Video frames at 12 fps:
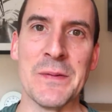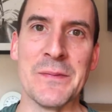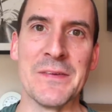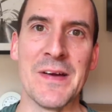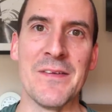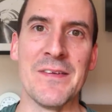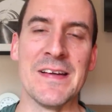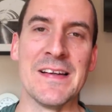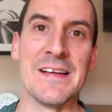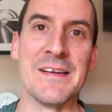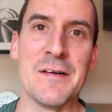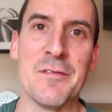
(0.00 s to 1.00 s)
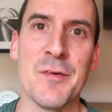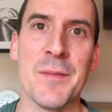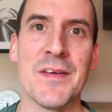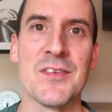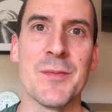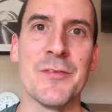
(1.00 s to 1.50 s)
We all know and laugh
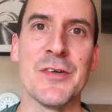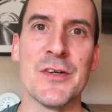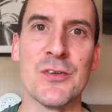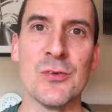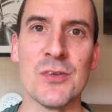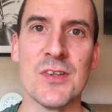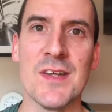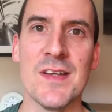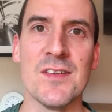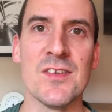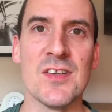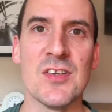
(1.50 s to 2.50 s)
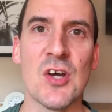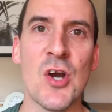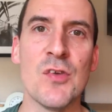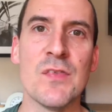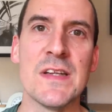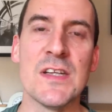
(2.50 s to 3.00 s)
about some of Arsenal's attendances
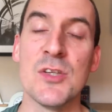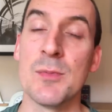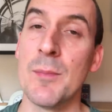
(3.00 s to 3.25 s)
over the years,